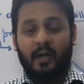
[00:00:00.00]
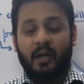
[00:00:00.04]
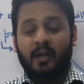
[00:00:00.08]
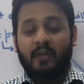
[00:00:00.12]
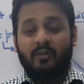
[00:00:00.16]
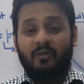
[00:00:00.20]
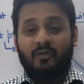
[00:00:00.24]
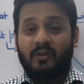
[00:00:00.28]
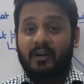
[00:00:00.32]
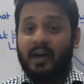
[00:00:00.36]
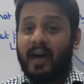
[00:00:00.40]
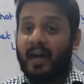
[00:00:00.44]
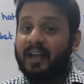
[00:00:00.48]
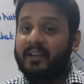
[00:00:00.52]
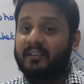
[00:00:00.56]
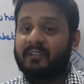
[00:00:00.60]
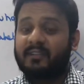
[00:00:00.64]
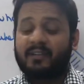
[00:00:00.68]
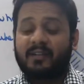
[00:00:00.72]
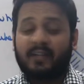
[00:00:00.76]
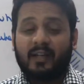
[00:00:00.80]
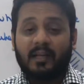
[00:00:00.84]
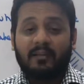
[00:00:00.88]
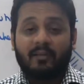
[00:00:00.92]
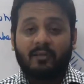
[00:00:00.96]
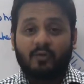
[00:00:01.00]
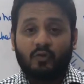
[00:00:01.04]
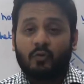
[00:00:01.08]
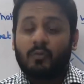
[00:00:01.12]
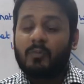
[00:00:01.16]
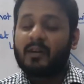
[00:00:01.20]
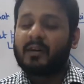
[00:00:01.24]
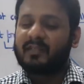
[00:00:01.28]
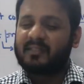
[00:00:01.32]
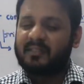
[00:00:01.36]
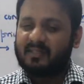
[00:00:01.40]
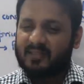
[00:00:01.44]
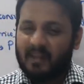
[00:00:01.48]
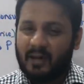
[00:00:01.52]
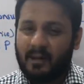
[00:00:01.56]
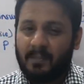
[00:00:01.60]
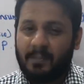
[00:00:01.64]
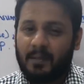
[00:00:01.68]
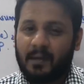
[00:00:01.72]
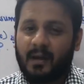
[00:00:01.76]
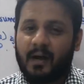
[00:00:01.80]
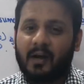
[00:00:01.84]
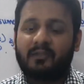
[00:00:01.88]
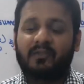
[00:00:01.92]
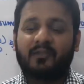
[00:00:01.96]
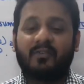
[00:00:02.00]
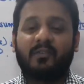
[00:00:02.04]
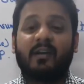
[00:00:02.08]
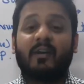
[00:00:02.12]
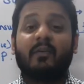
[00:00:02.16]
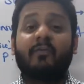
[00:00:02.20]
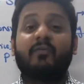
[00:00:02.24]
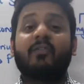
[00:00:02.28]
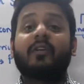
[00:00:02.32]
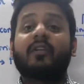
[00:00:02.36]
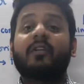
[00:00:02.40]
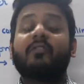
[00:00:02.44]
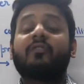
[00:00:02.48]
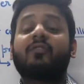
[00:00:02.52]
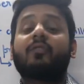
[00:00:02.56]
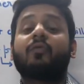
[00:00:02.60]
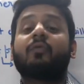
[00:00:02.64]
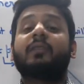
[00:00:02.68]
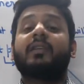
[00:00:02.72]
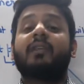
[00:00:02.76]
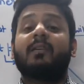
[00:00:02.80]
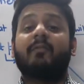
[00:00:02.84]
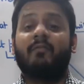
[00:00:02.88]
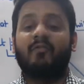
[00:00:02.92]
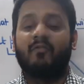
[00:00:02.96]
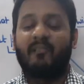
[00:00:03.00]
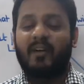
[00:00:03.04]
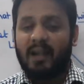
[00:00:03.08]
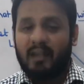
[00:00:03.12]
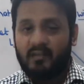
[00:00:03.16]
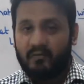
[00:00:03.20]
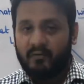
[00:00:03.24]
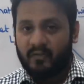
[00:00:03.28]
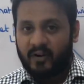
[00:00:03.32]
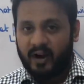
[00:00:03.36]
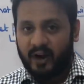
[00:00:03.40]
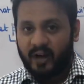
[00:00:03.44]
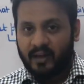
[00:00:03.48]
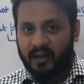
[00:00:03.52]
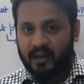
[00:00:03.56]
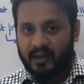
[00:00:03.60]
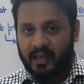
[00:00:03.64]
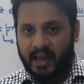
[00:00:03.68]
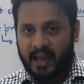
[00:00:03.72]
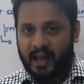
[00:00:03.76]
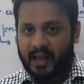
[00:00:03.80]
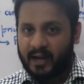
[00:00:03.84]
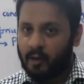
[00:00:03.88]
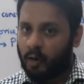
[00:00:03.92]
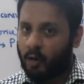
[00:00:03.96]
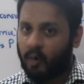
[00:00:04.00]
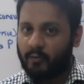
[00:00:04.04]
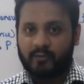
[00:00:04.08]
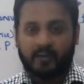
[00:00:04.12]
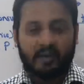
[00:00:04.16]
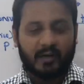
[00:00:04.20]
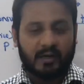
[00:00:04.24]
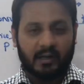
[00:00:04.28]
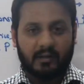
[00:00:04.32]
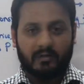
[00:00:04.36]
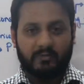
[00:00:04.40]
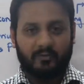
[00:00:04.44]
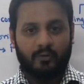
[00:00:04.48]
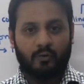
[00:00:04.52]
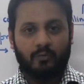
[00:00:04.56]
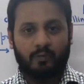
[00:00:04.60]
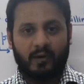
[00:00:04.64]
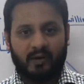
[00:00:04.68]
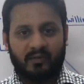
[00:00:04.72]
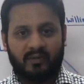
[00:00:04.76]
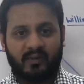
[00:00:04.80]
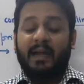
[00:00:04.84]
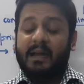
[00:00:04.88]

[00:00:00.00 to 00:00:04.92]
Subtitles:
So guys, consumer surplus refers to the welfare gain of the consumers.